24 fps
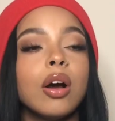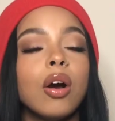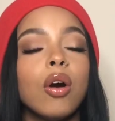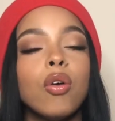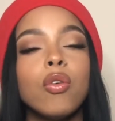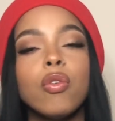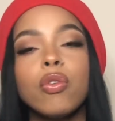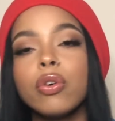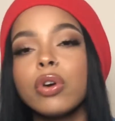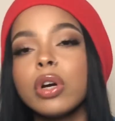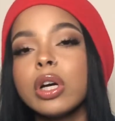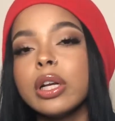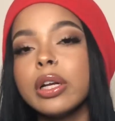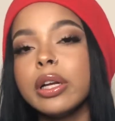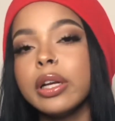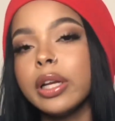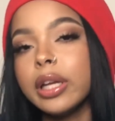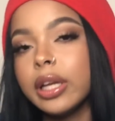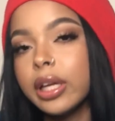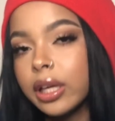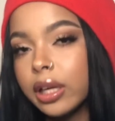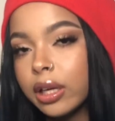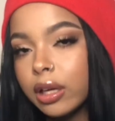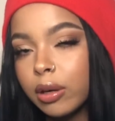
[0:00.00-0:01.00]
over a
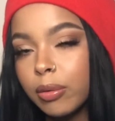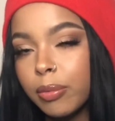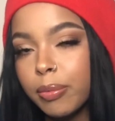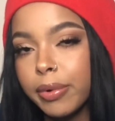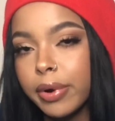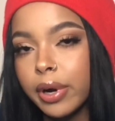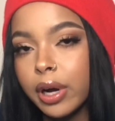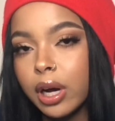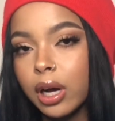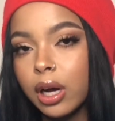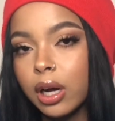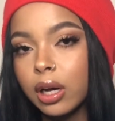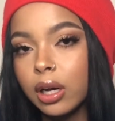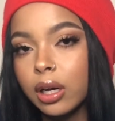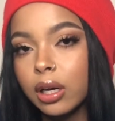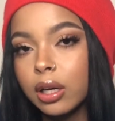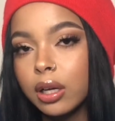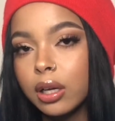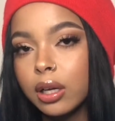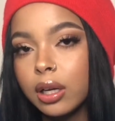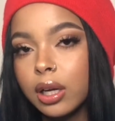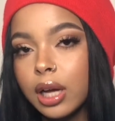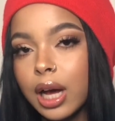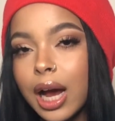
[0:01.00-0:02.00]
nigga, bruh,
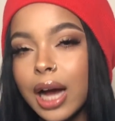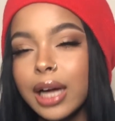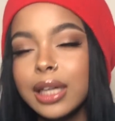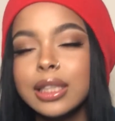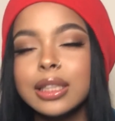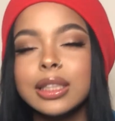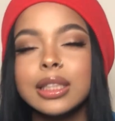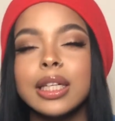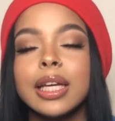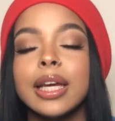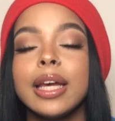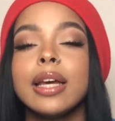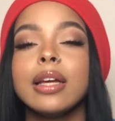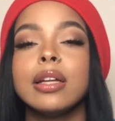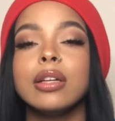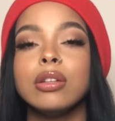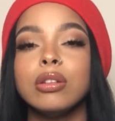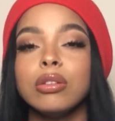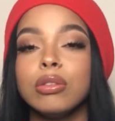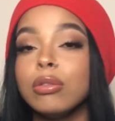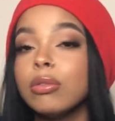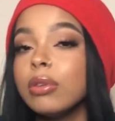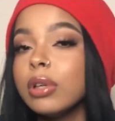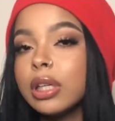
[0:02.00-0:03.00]
I just can't
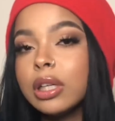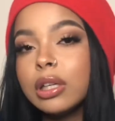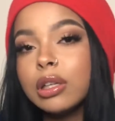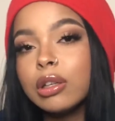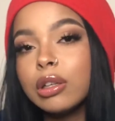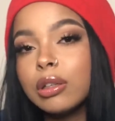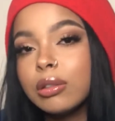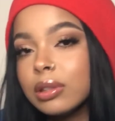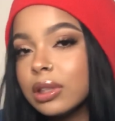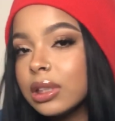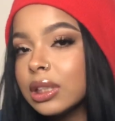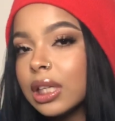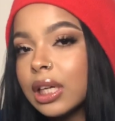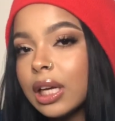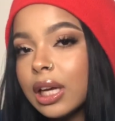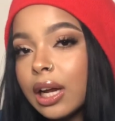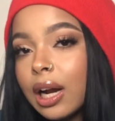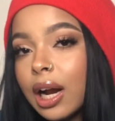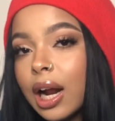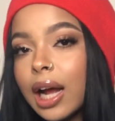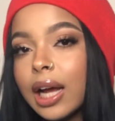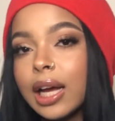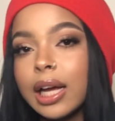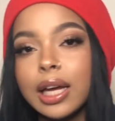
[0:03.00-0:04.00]
do it, you know what I'm saying?
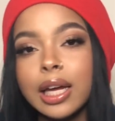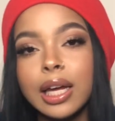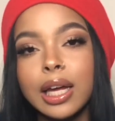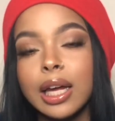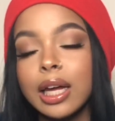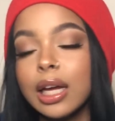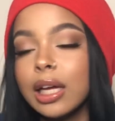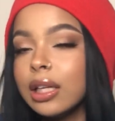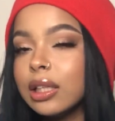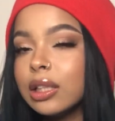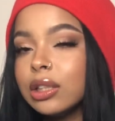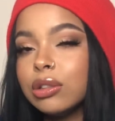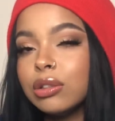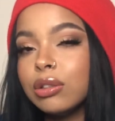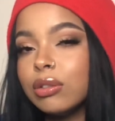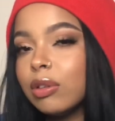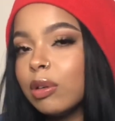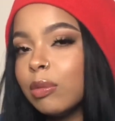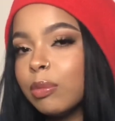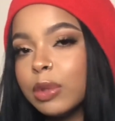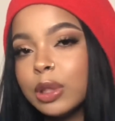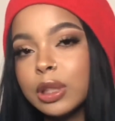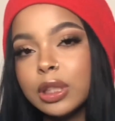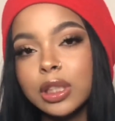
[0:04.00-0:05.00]
I can't do
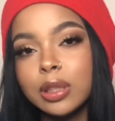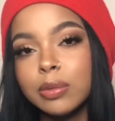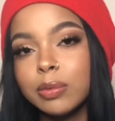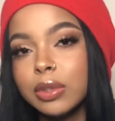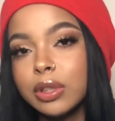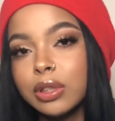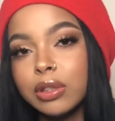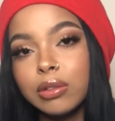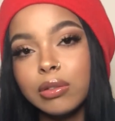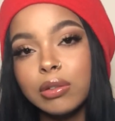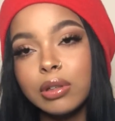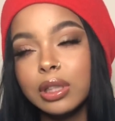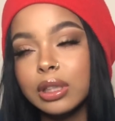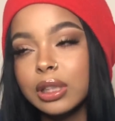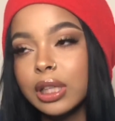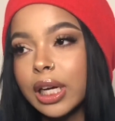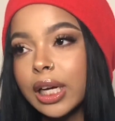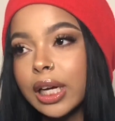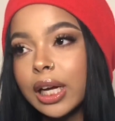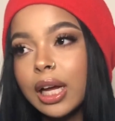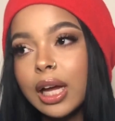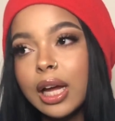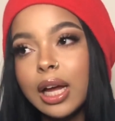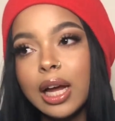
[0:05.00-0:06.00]
what bitches be doing. Like,
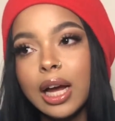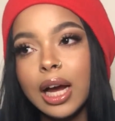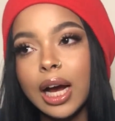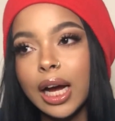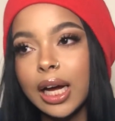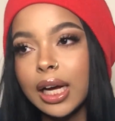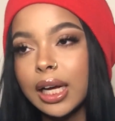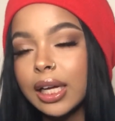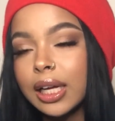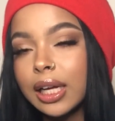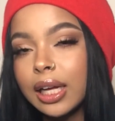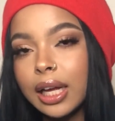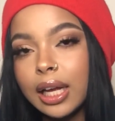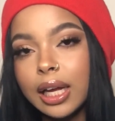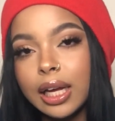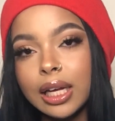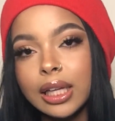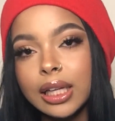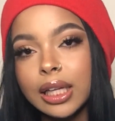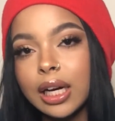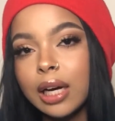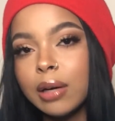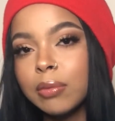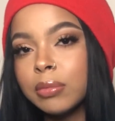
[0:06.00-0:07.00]
I can't.
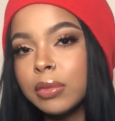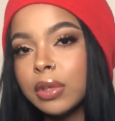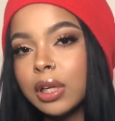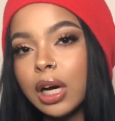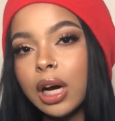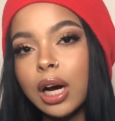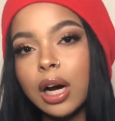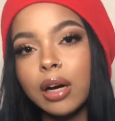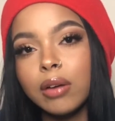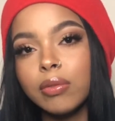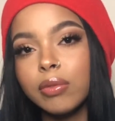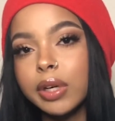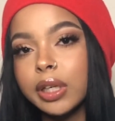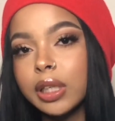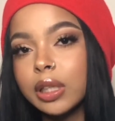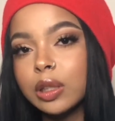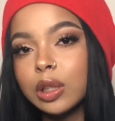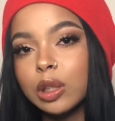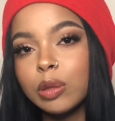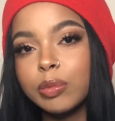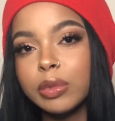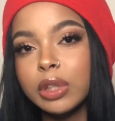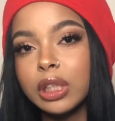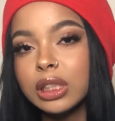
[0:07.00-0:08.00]
Like, I'm not a
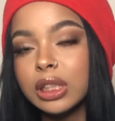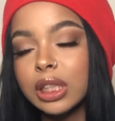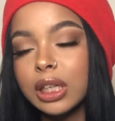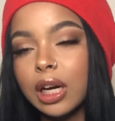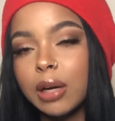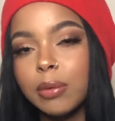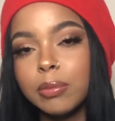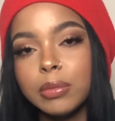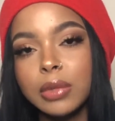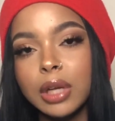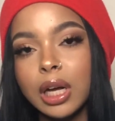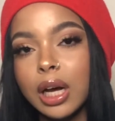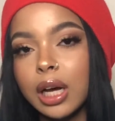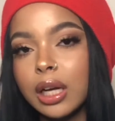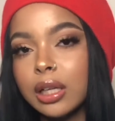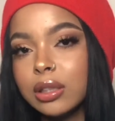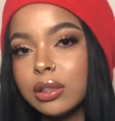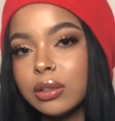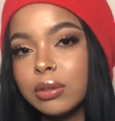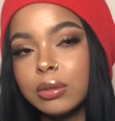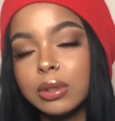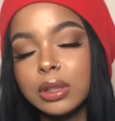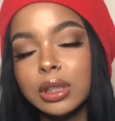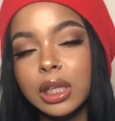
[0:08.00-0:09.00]
regular bitch. Like, I'm not
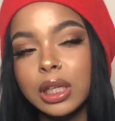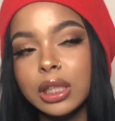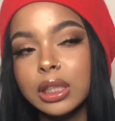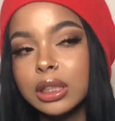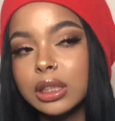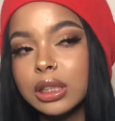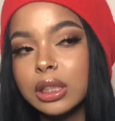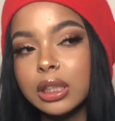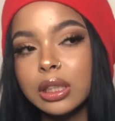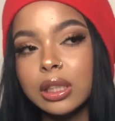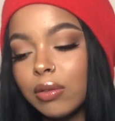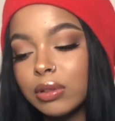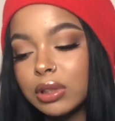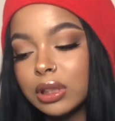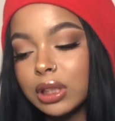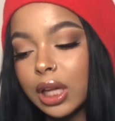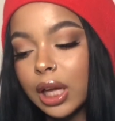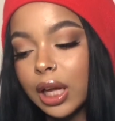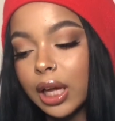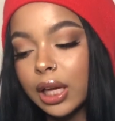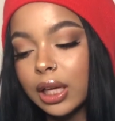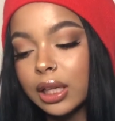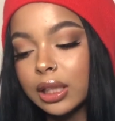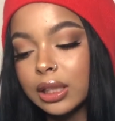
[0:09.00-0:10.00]
doing that shit. I was
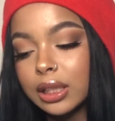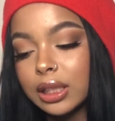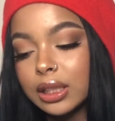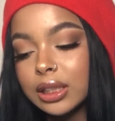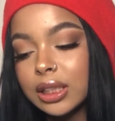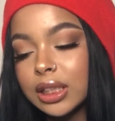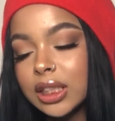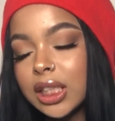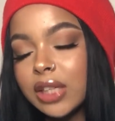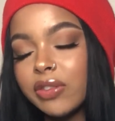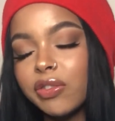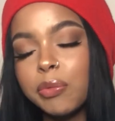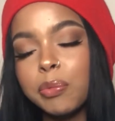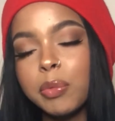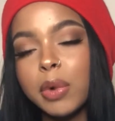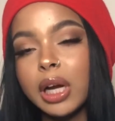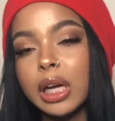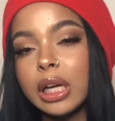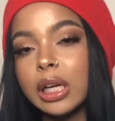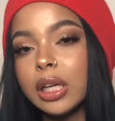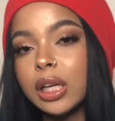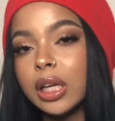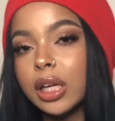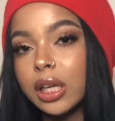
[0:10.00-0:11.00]
like, this isn't even my
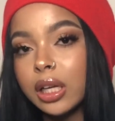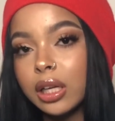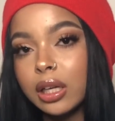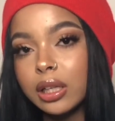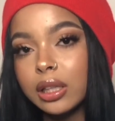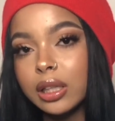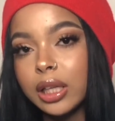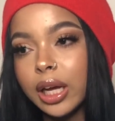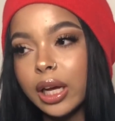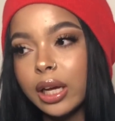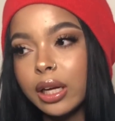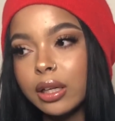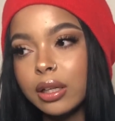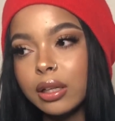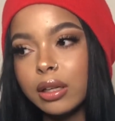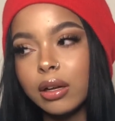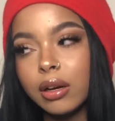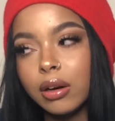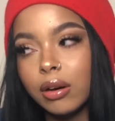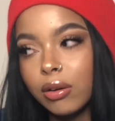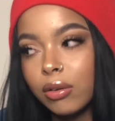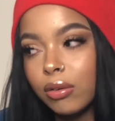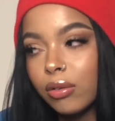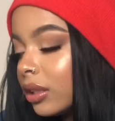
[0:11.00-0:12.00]
nigga. Like,
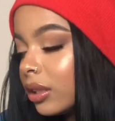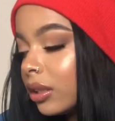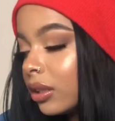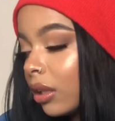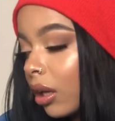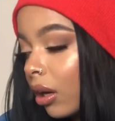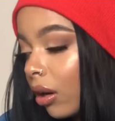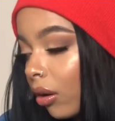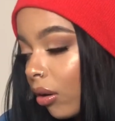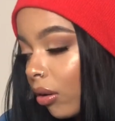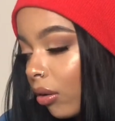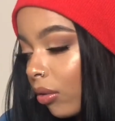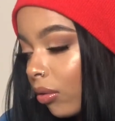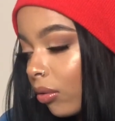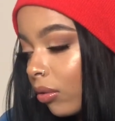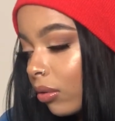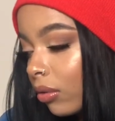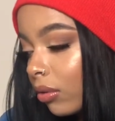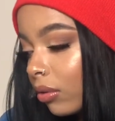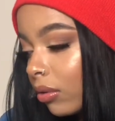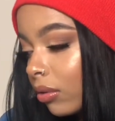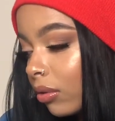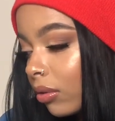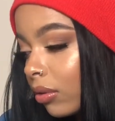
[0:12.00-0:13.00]
no. So,
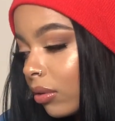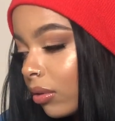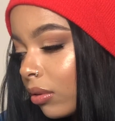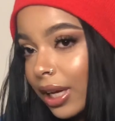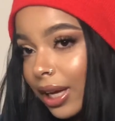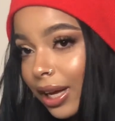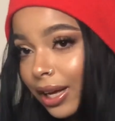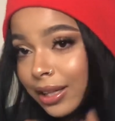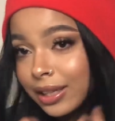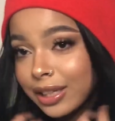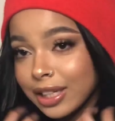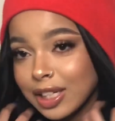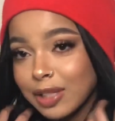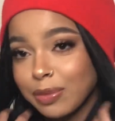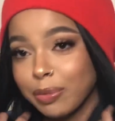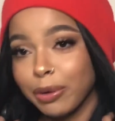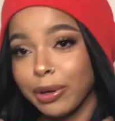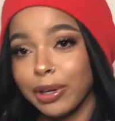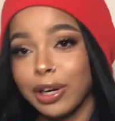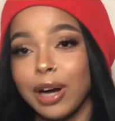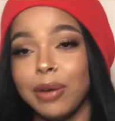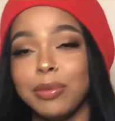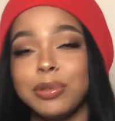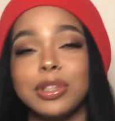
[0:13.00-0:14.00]
at this
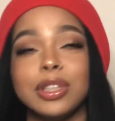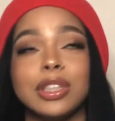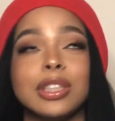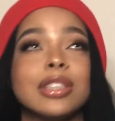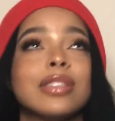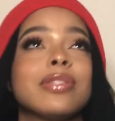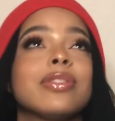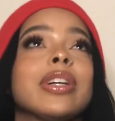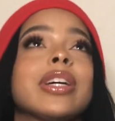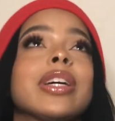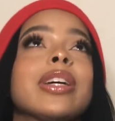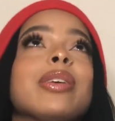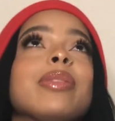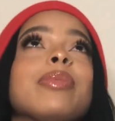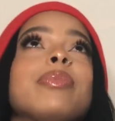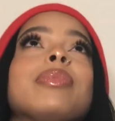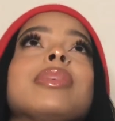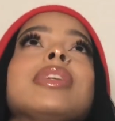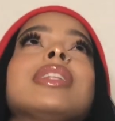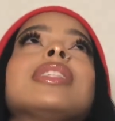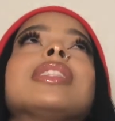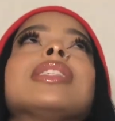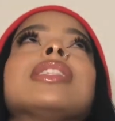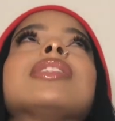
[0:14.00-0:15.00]
point, I'm just fucking
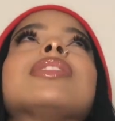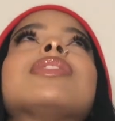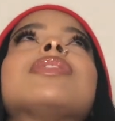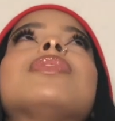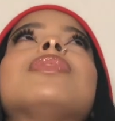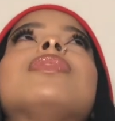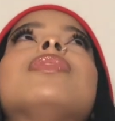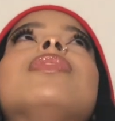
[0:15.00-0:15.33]
pissed as